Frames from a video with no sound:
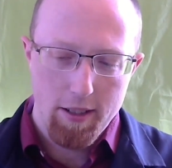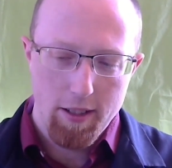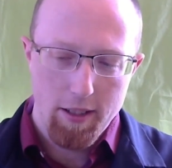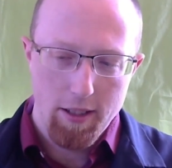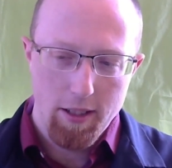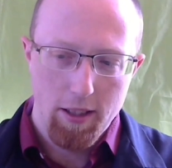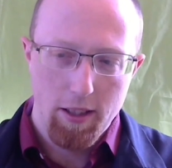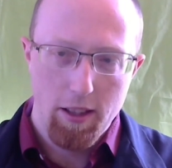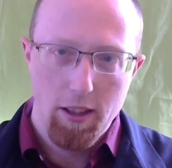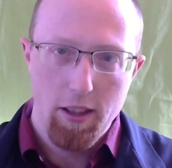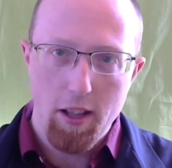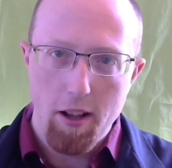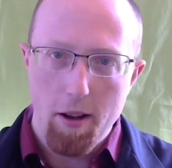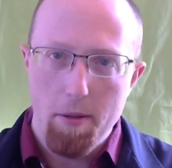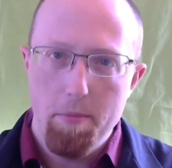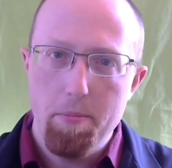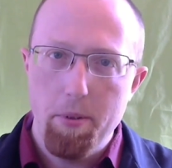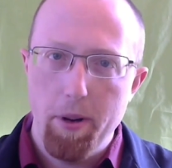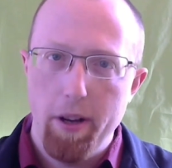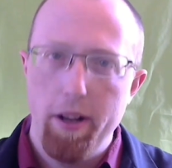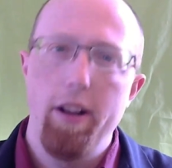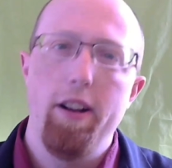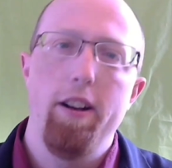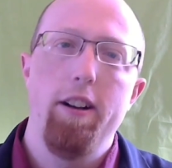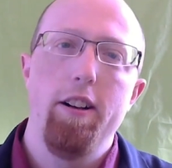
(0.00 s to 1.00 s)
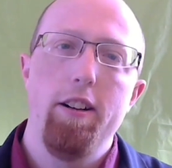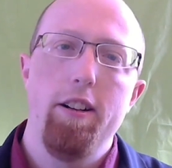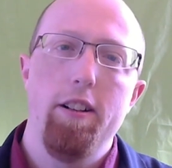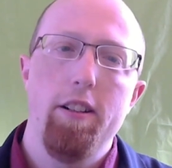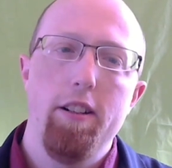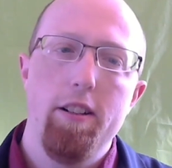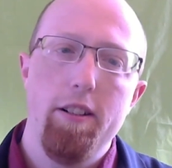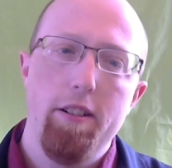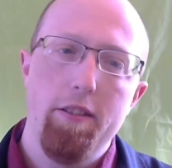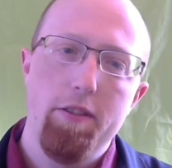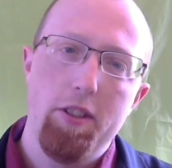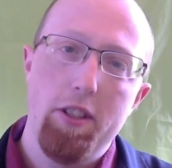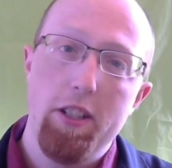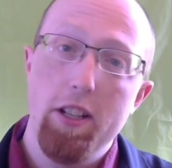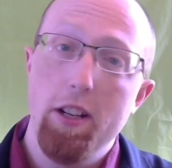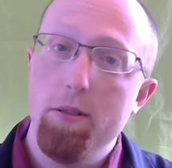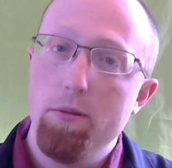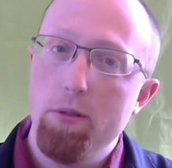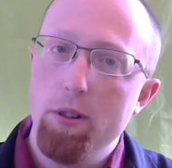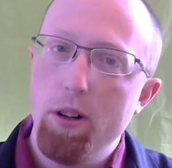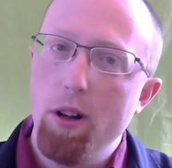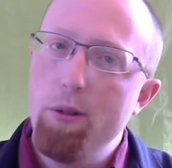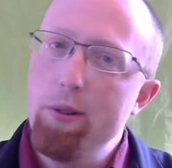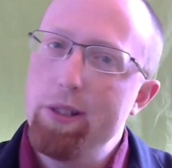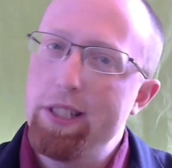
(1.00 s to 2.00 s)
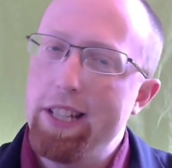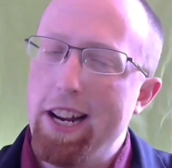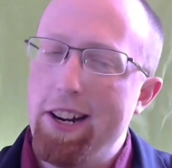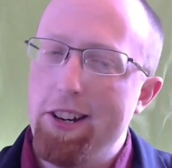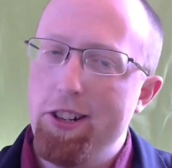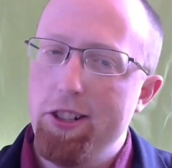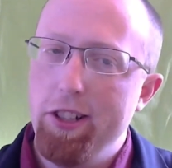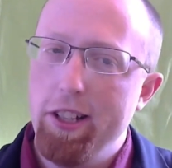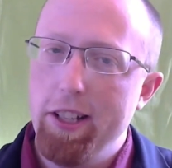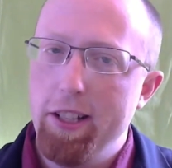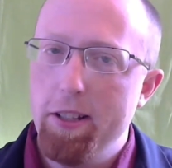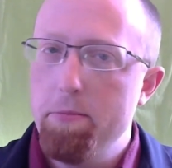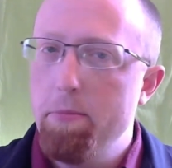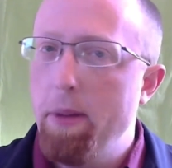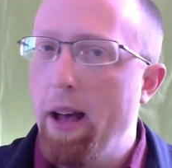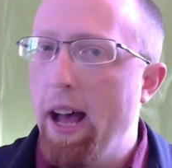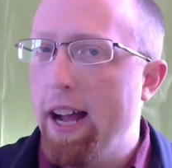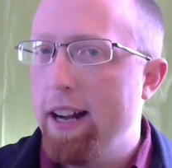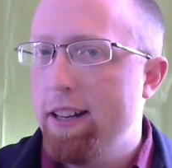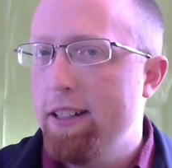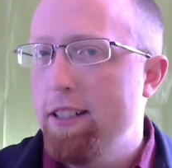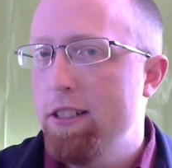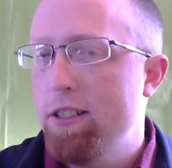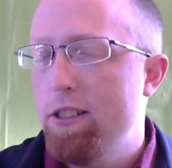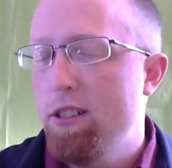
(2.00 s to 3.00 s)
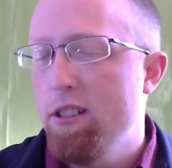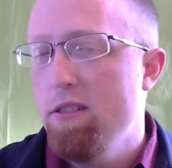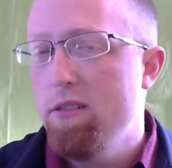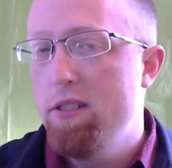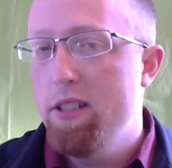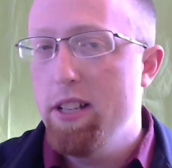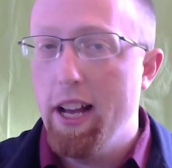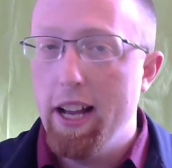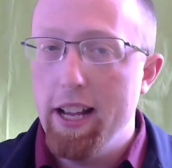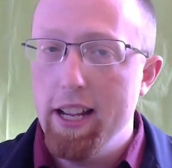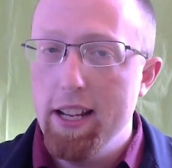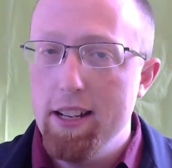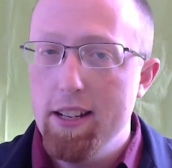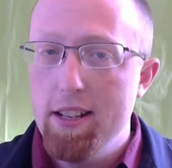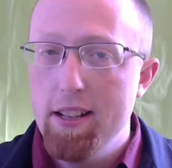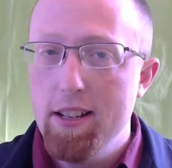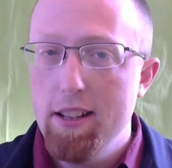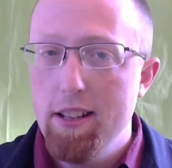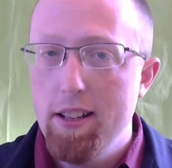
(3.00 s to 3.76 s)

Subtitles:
lump of steel wool was actually compacted too tight,